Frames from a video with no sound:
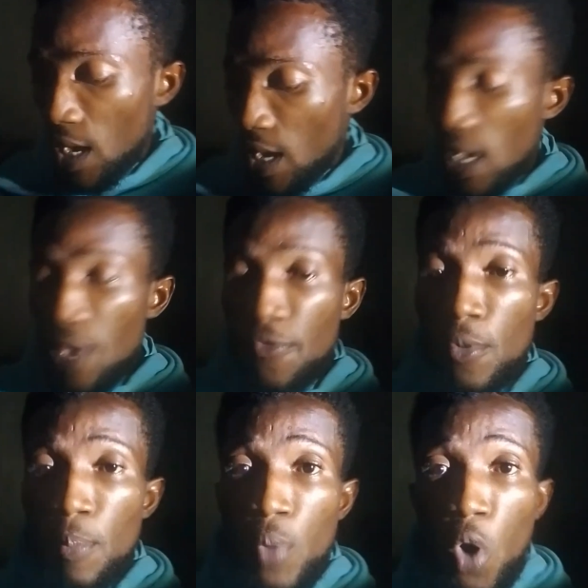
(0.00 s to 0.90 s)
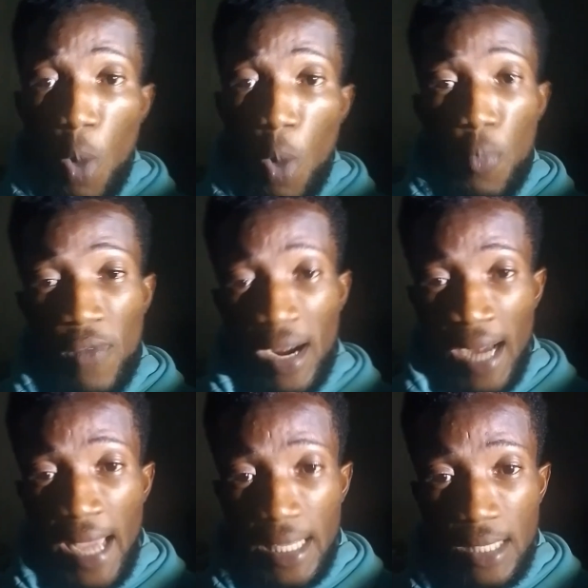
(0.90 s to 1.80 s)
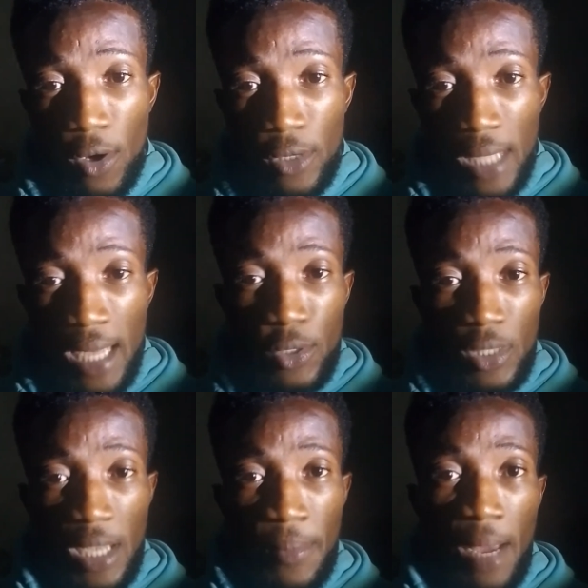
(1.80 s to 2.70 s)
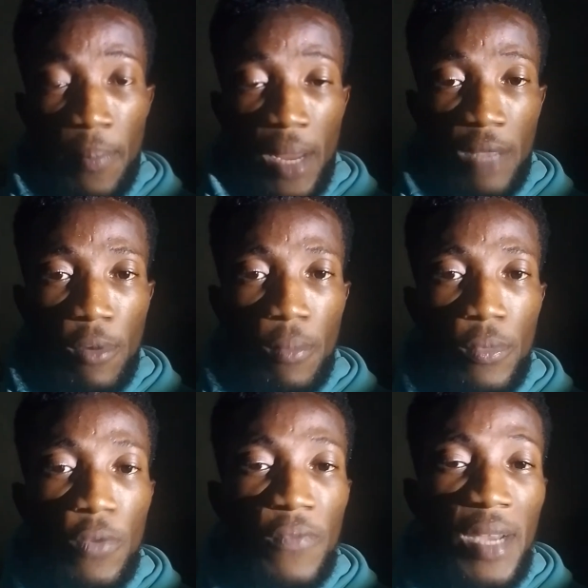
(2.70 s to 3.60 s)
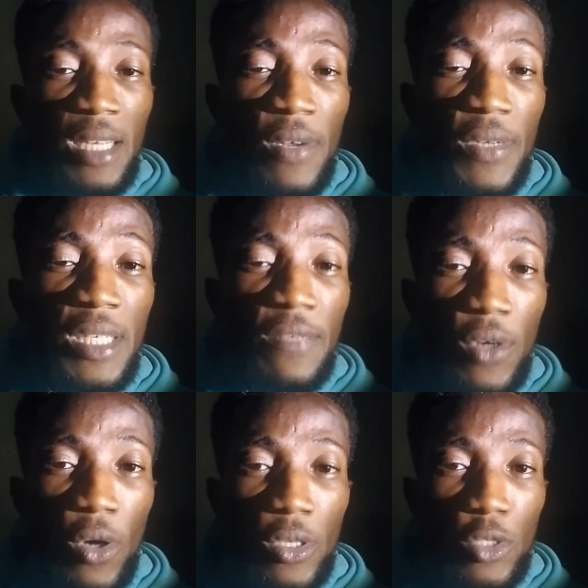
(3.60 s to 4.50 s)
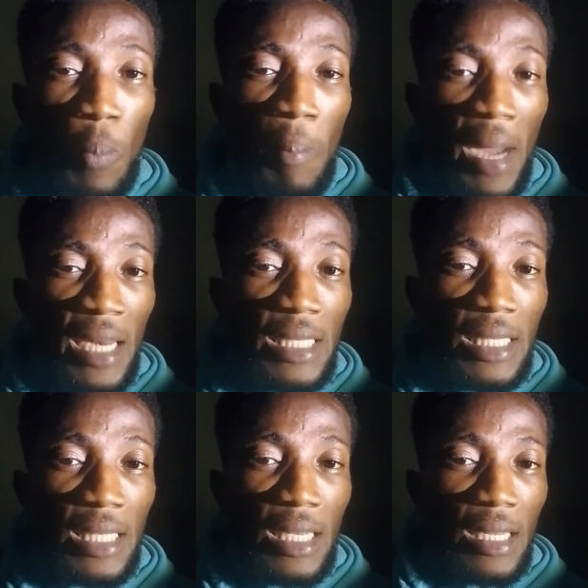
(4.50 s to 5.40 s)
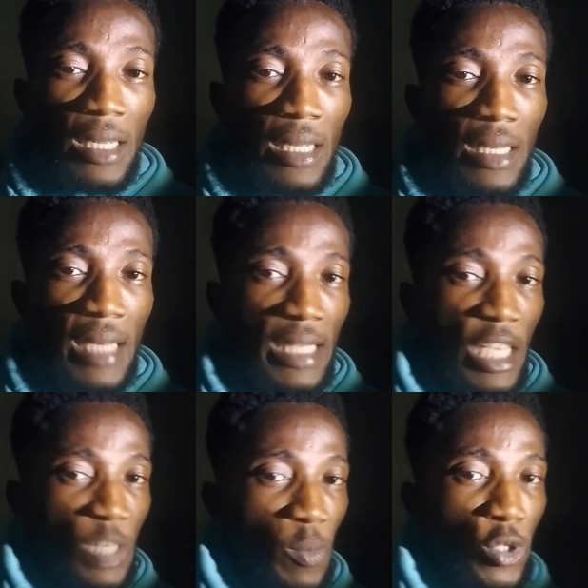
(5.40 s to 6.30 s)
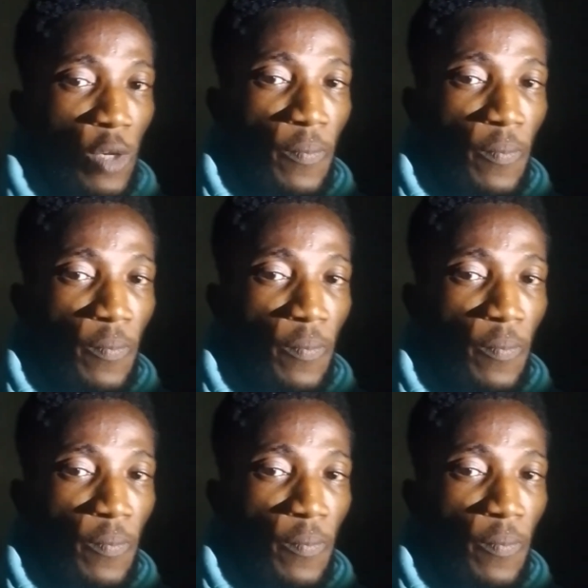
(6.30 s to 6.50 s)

If you blow up overnight on any social media platform, you find it very difficult to manage that explosion.